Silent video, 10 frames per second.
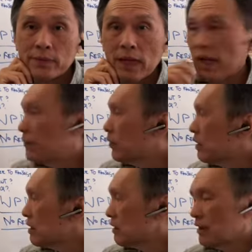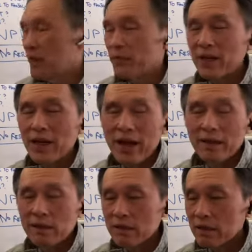And for this lifting
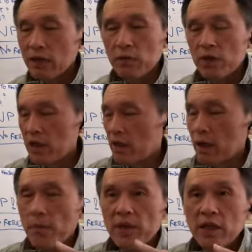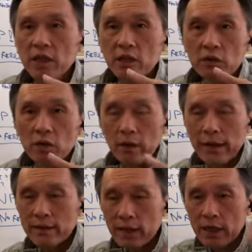anal stuff, within a minute, you know
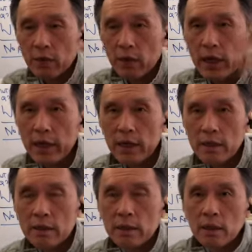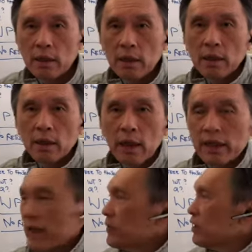exactly what it is.
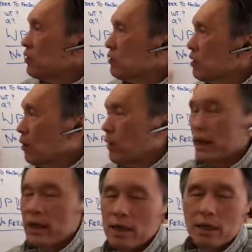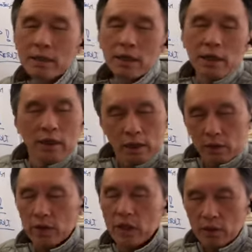And after you know what it is,
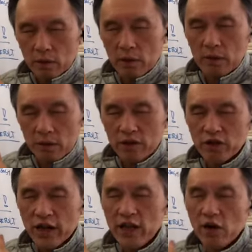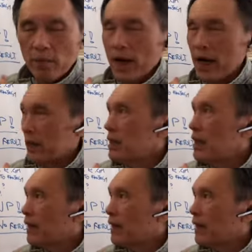you need to train your body.